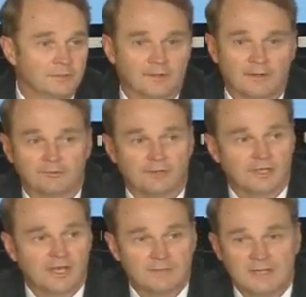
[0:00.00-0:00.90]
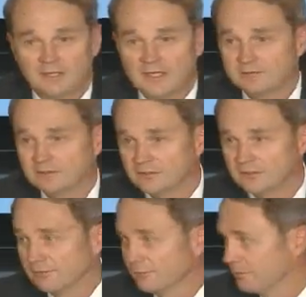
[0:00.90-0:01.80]
That came out loud and clear
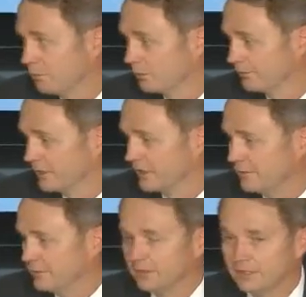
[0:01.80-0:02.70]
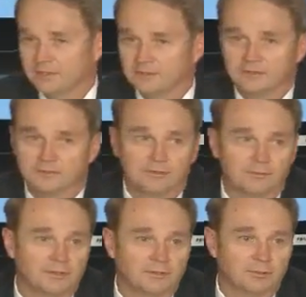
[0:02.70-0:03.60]
in the report. That came out loud and clear
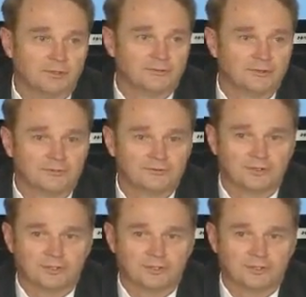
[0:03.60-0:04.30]
in the President's